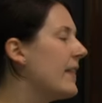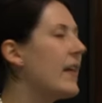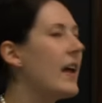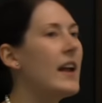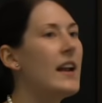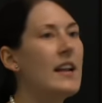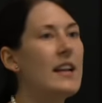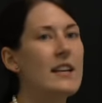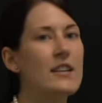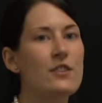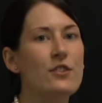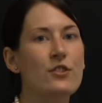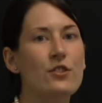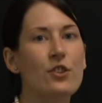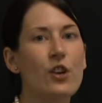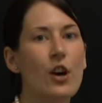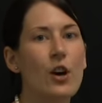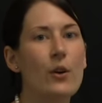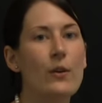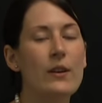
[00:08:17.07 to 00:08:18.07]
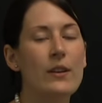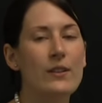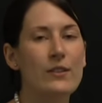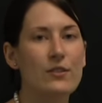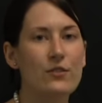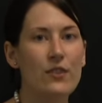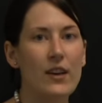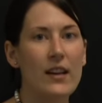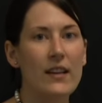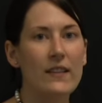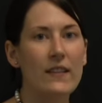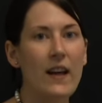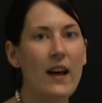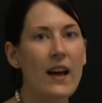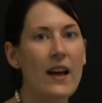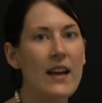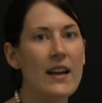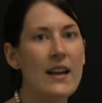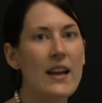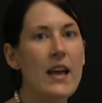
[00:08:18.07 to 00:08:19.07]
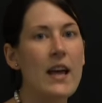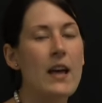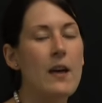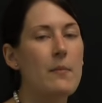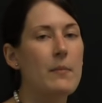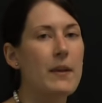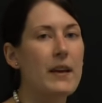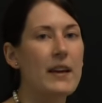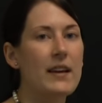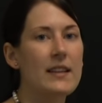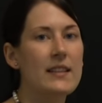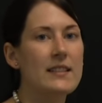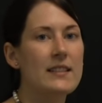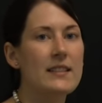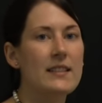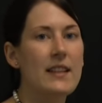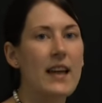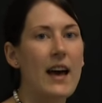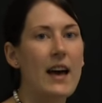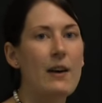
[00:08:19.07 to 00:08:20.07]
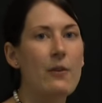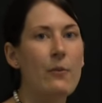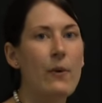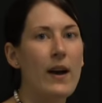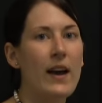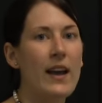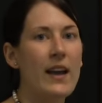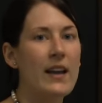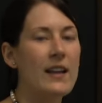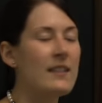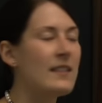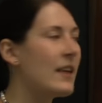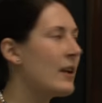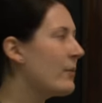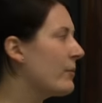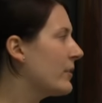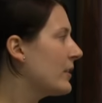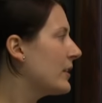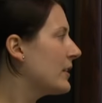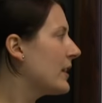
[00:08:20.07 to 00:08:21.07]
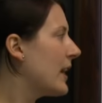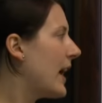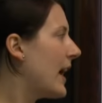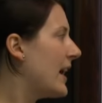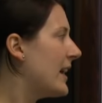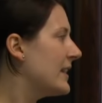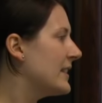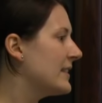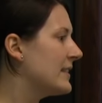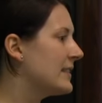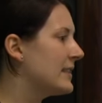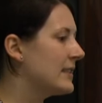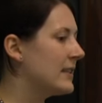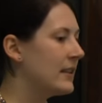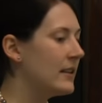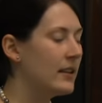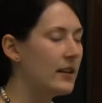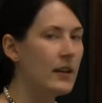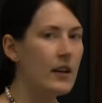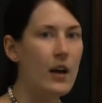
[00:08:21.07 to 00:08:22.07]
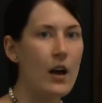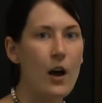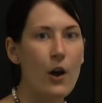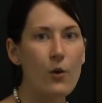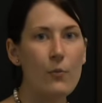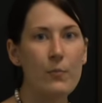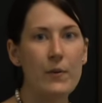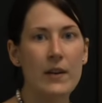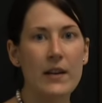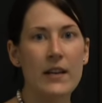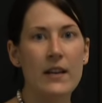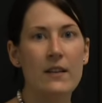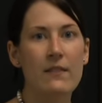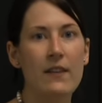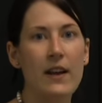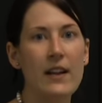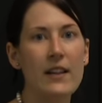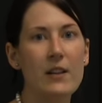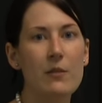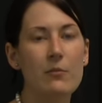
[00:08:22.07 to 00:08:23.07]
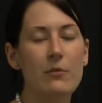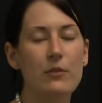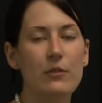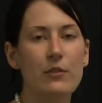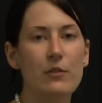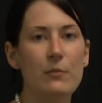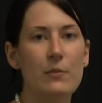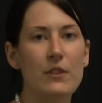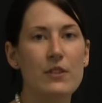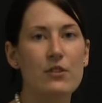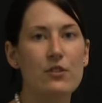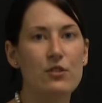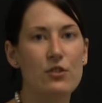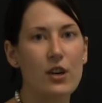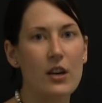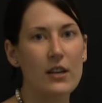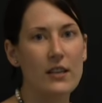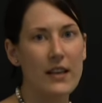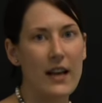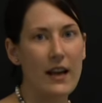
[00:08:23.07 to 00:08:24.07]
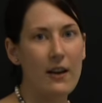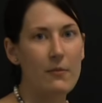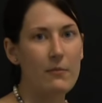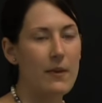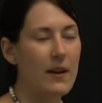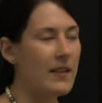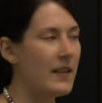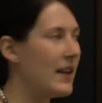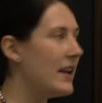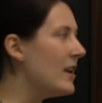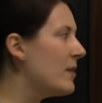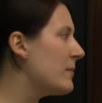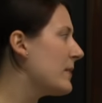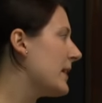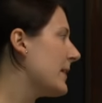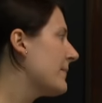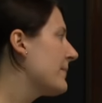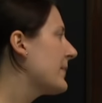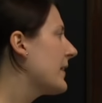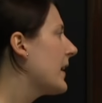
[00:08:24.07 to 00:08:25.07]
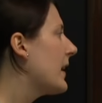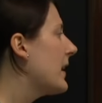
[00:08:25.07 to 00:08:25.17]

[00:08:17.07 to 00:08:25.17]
They didn't just go in a straight line, because that way they weren't as open and available to be struck down by the enemy.